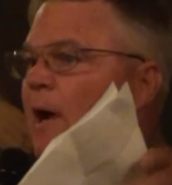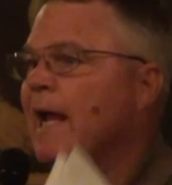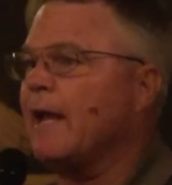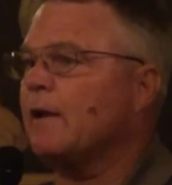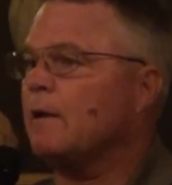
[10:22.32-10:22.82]

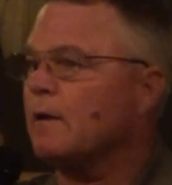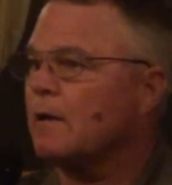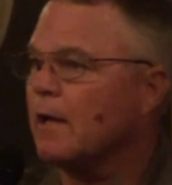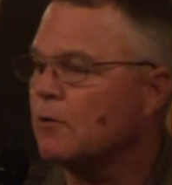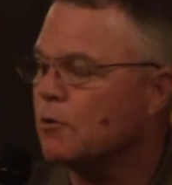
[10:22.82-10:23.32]

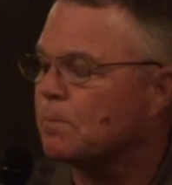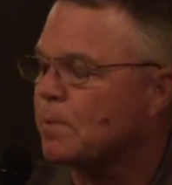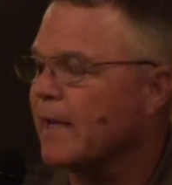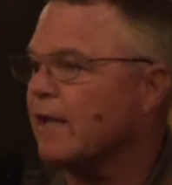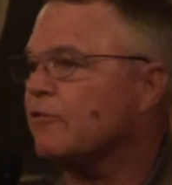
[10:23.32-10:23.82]
Brian, who
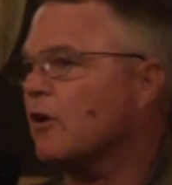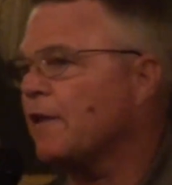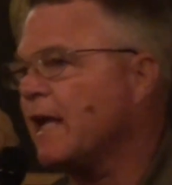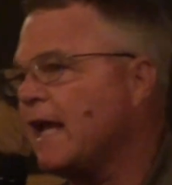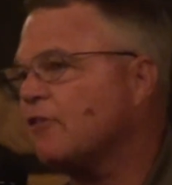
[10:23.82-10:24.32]
plays on
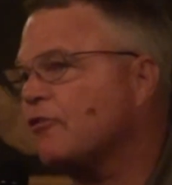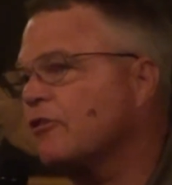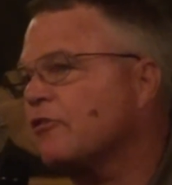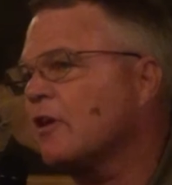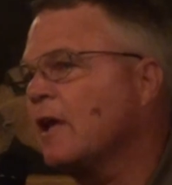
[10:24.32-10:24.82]
the
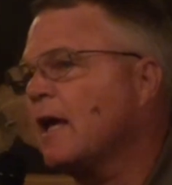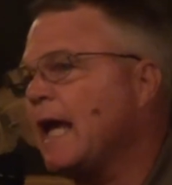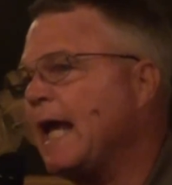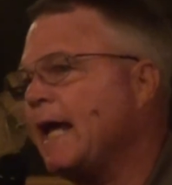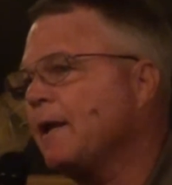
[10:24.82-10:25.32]

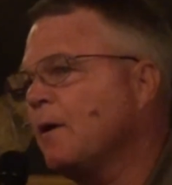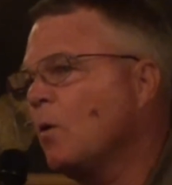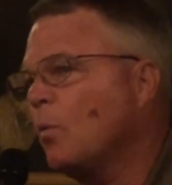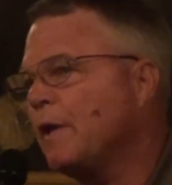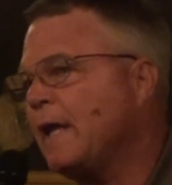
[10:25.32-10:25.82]
Aces,
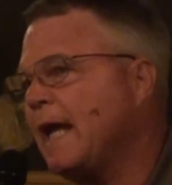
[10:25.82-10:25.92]
and when